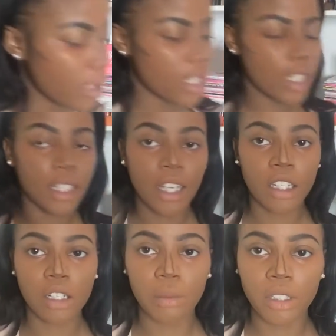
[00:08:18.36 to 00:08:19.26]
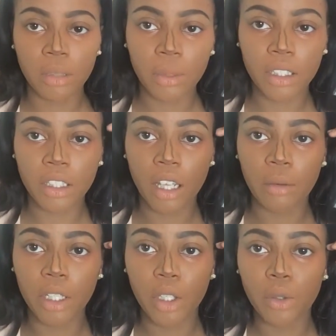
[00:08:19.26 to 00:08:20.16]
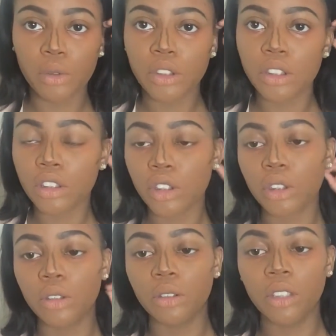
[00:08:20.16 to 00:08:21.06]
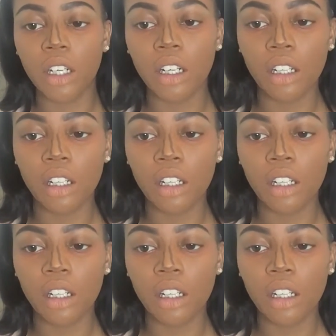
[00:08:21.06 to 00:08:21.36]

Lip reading: I'm going to take the end of the beauty blender that we used to